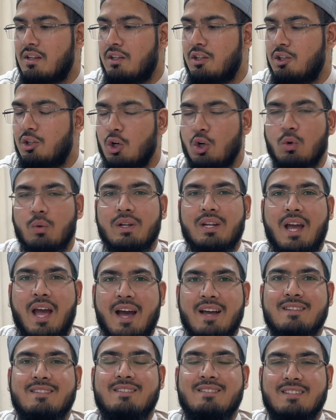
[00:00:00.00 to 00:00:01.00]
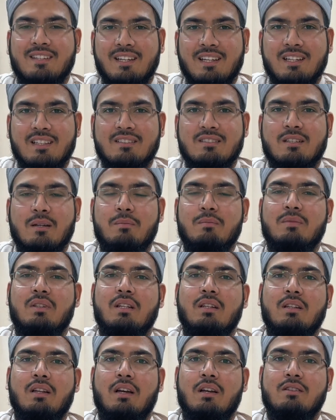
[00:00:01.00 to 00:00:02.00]
No one has seen
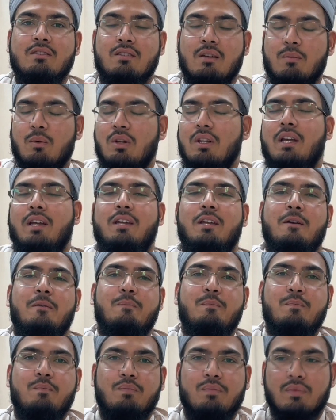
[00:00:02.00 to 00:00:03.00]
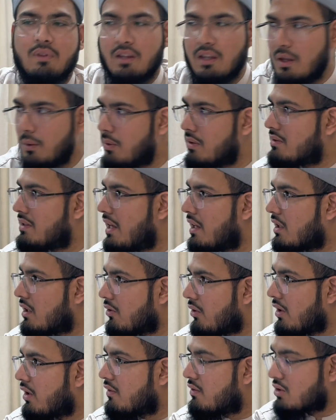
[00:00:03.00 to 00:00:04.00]
someone like him. He was that
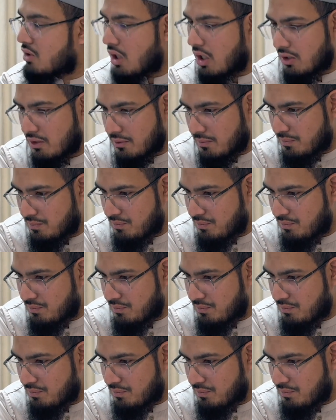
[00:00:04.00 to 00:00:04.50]
great of a scholar.